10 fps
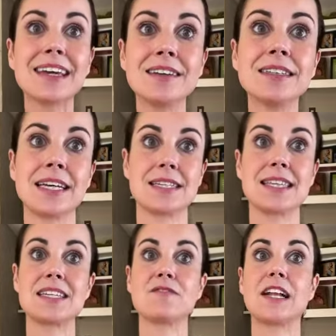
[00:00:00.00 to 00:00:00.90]
illness
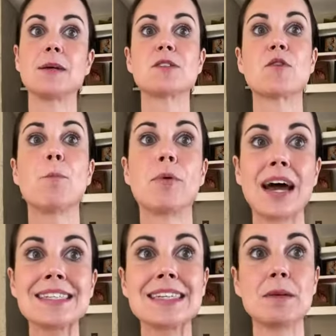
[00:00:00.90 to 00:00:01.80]
that develops from
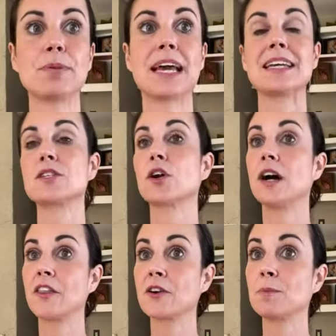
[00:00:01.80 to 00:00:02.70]
breast implants or
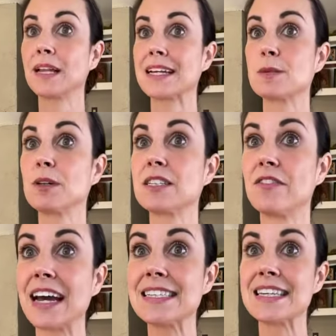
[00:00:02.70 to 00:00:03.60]
other implantable
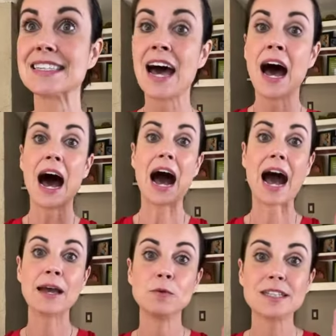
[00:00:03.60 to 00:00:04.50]
devices.
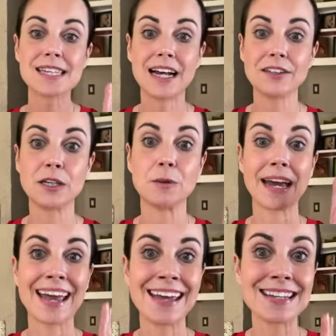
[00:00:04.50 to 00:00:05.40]
I will tell you,
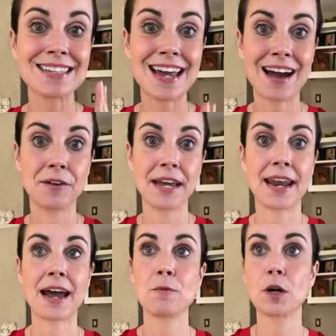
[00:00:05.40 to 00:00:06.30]
hands down,
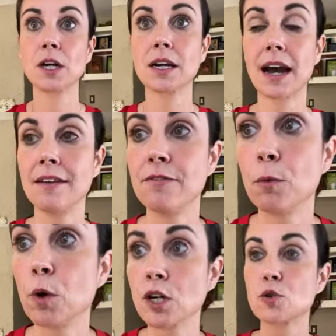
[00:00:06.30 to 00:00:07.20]
and I work. I've
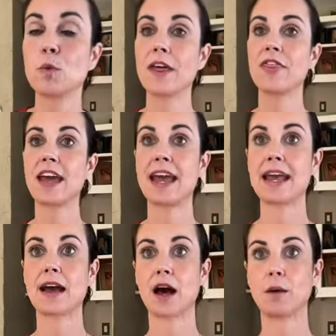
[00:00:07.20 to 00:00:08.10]
worked with
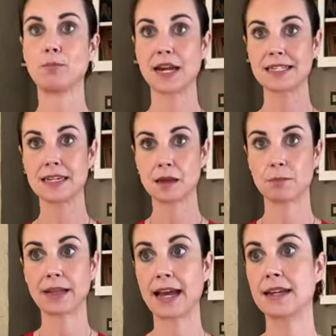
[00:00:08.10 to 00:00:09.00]
a uh, breast
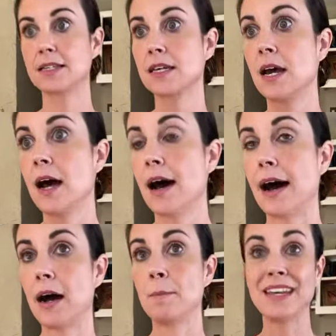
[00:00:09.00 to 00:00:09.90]
implant
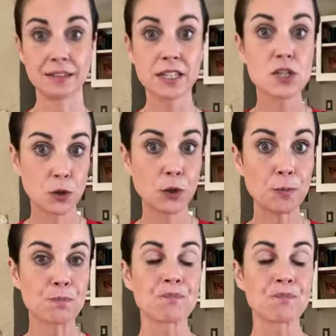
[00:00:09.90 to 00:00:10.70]
um, illness group.